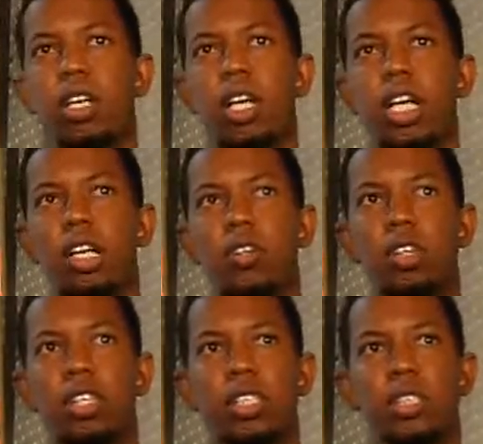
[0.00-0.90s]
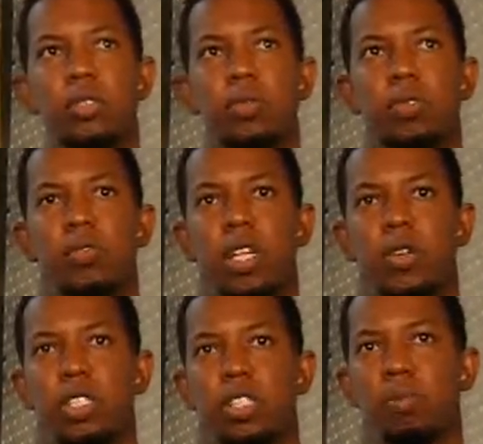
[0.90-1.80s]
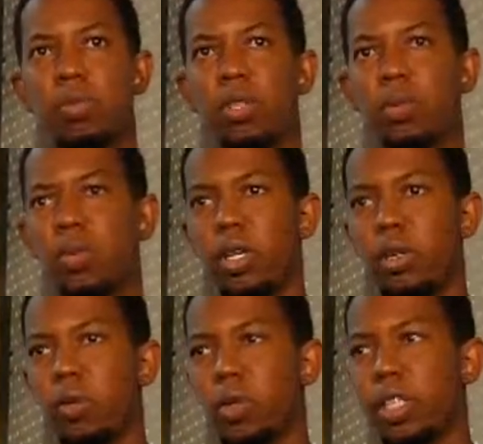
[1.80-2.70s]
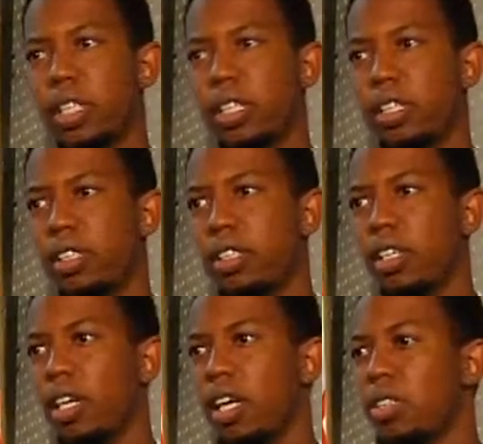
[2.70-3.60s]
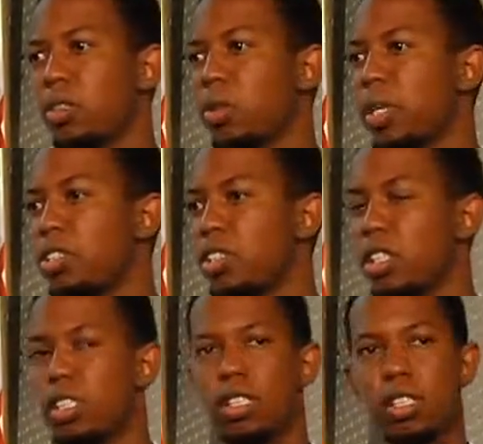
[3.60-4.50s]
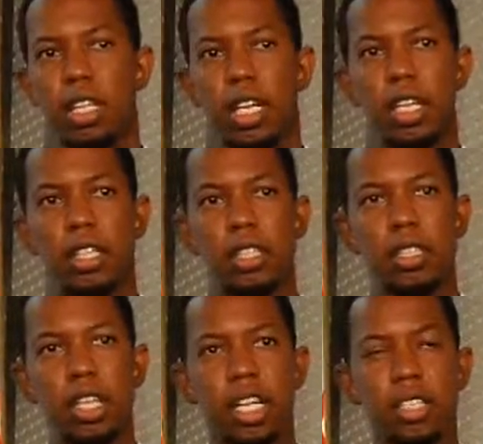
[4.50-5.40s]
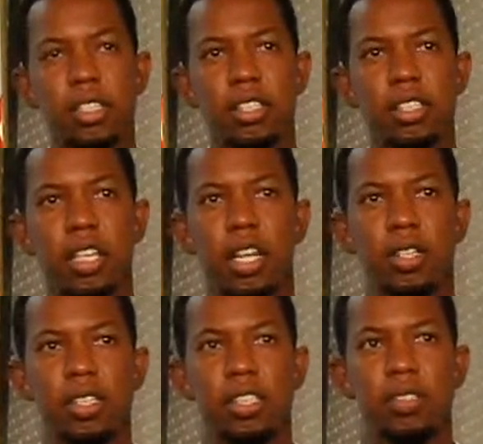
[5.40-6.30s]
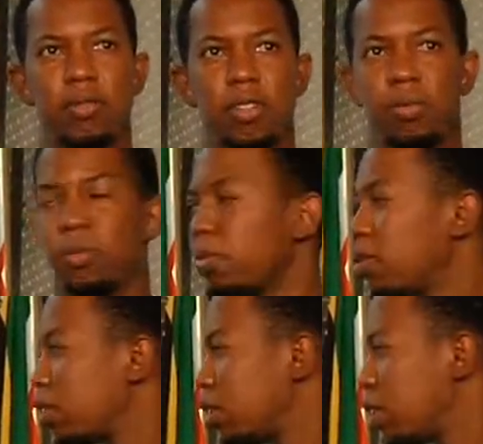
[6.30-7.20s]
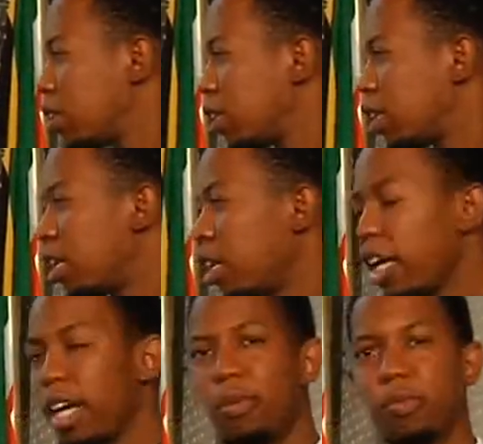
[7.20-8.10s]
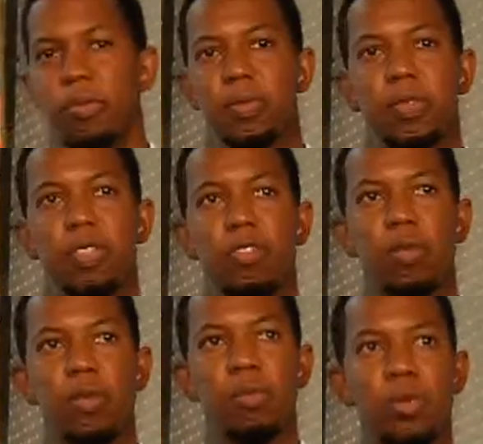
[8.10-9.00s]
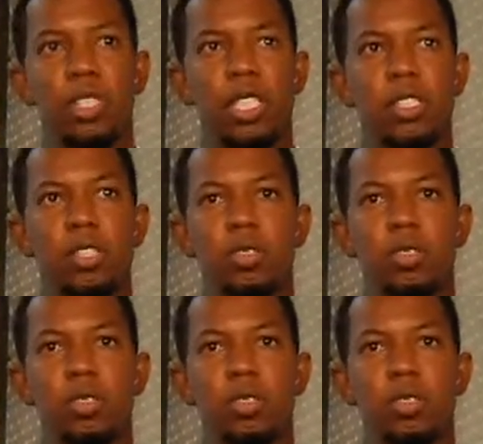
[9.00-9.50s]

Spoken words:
Colleagues, we've now reached that point where we can ask questions and seek clarity from the presenters